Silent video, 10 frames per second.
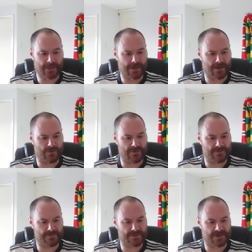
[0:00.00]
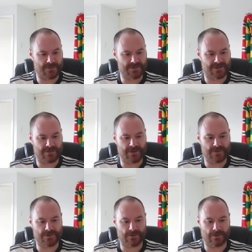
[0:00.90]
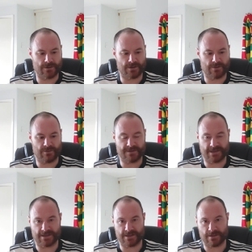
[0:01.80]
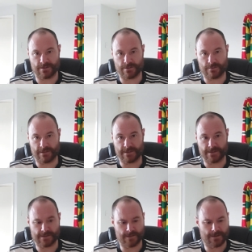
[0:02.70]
With Scott McTominay, it was good luck. With Sancho, it's good riddance.